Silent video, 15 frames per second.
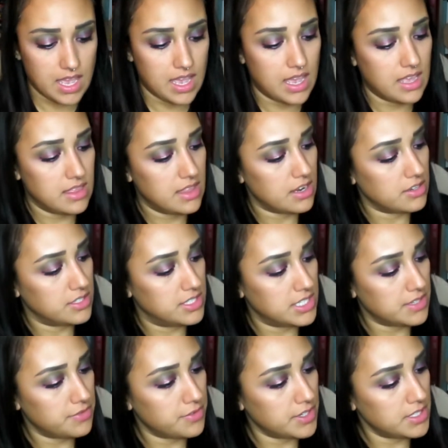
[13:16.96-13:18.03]
And they're
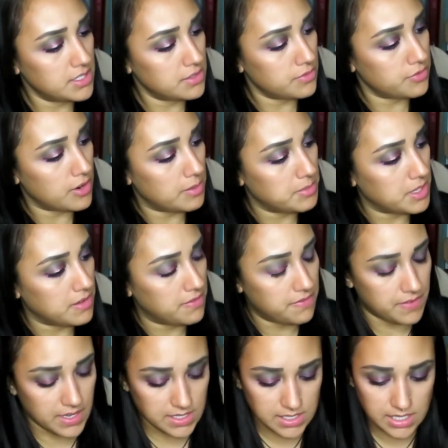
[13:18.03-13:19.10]
different from the
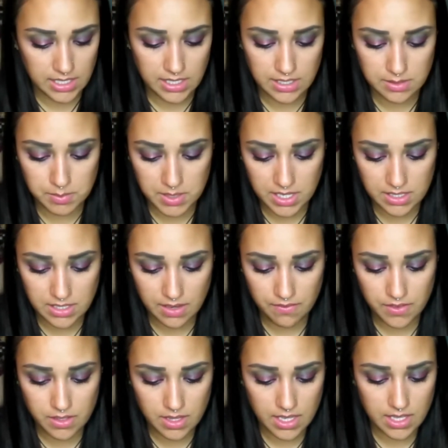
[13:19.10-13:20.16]
Fenty's because I
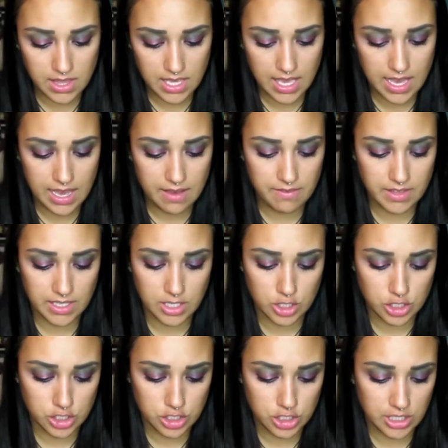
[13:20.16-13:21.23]
feel like they have like a
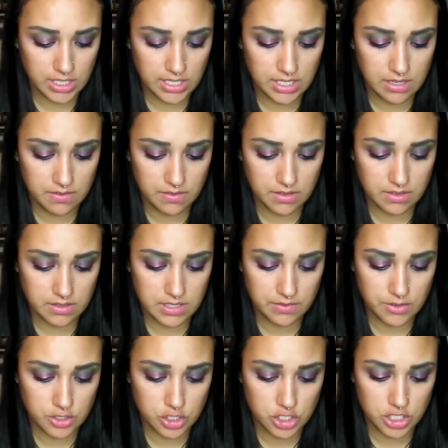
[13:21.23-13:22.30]
sheen, a
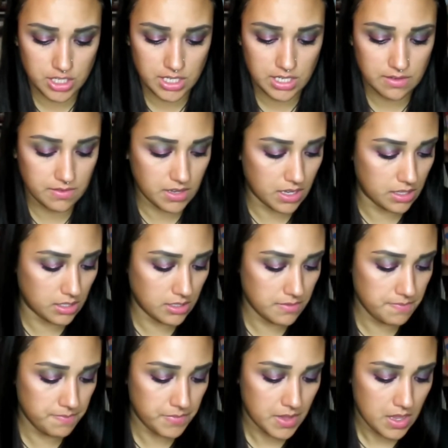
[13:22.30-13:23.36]
different sheen of
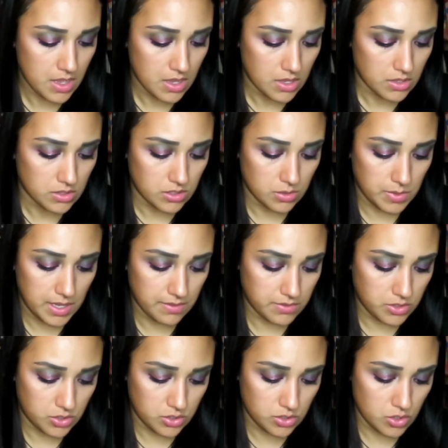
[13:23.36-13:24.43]
color. So we have
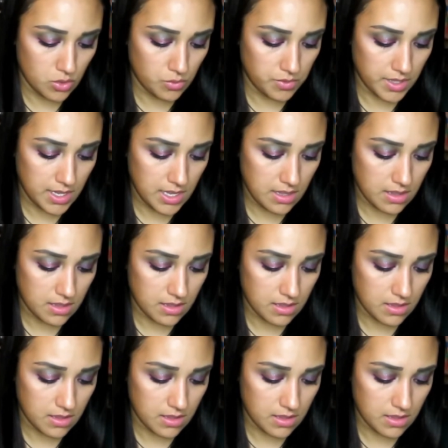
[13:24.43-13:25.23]
Snowflake.